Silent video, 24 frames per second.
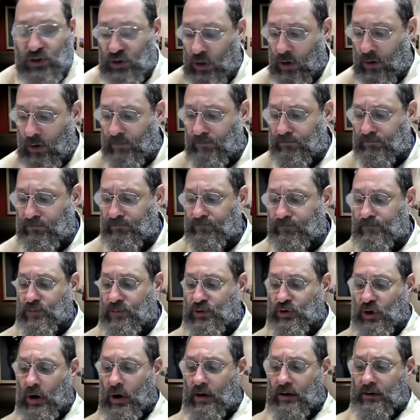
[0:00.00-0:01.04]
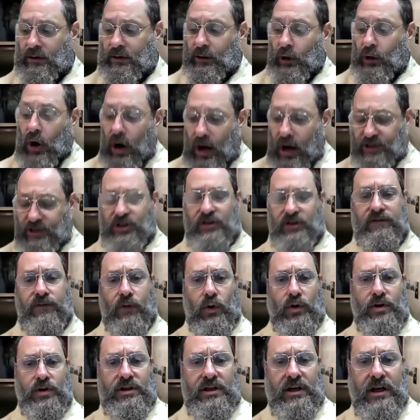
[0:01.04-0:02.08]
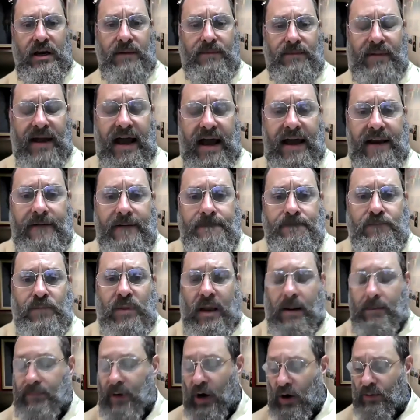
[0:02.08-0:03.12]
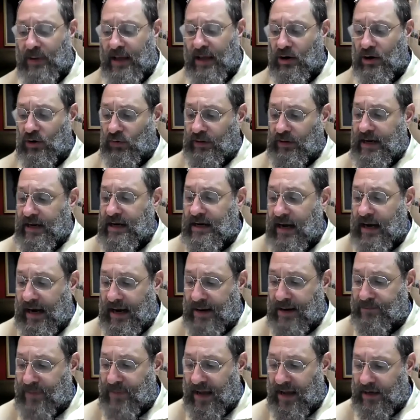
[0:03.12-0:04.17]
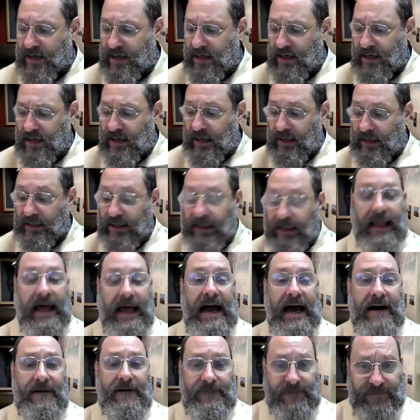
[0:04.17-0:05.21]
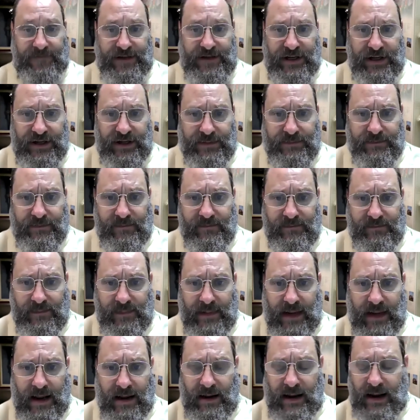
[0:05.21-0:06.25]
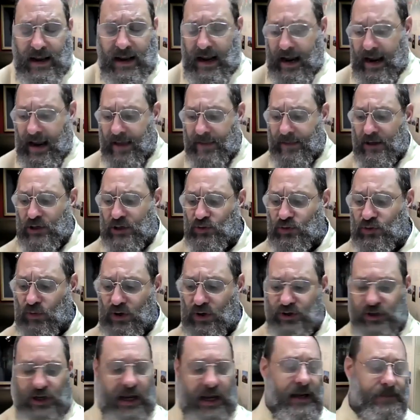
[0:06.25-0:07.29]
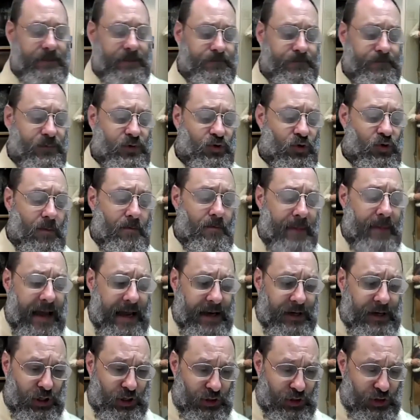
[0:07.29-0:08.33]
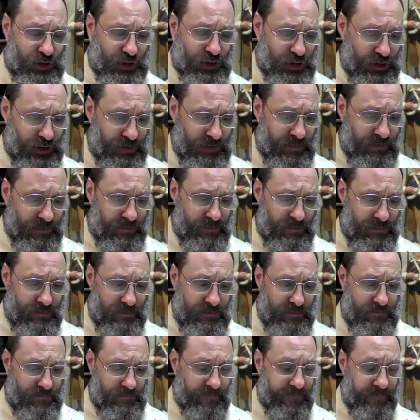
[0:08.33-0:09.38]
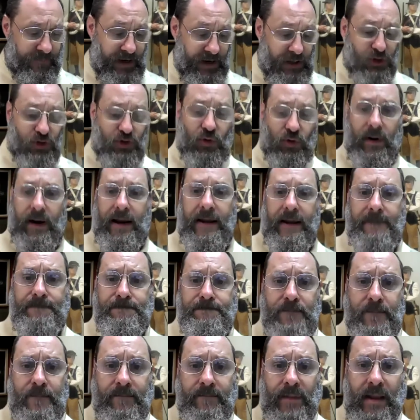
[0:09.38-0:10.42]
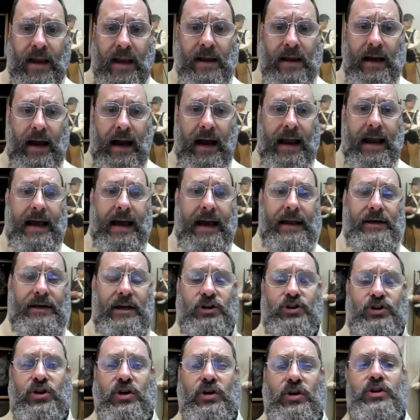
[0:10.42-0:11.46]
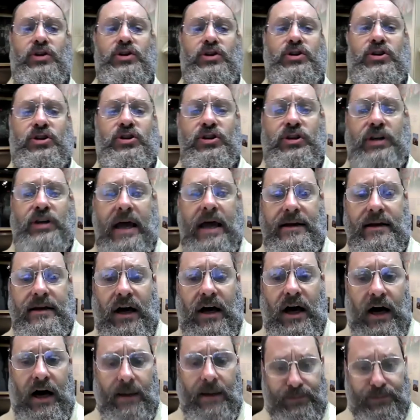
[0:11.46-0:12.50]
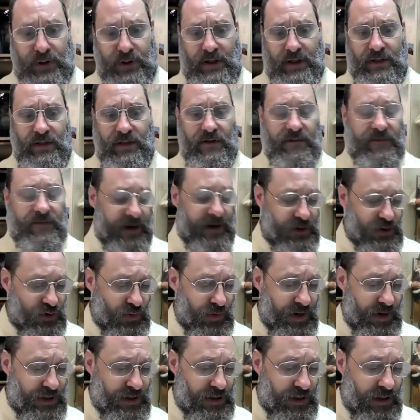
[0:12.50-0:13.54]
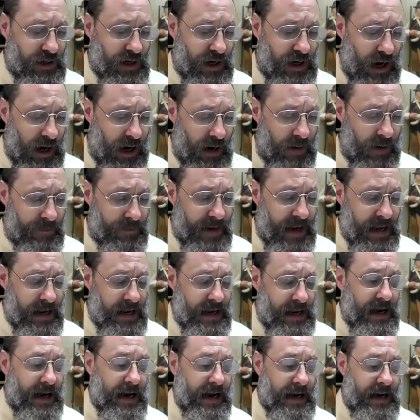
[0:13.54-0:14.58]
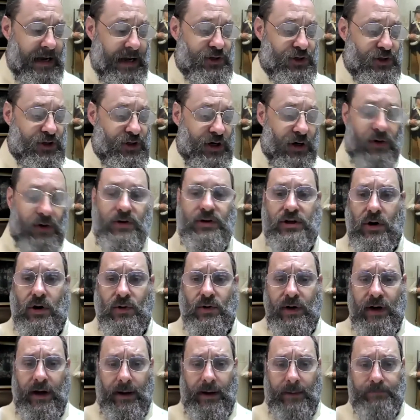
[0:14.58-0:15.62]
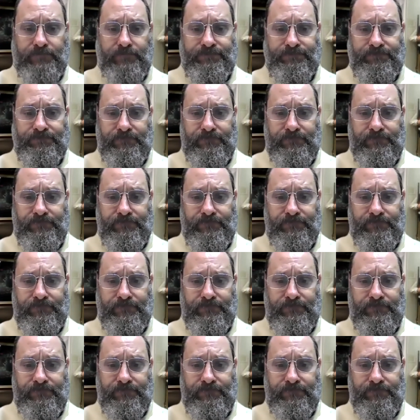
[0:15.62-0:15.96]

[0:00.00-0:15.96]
So Stark lost 14 men. Baum had only nine men left. And this was a tremendous victory, and it's going to set up the victory to come at Saratoga.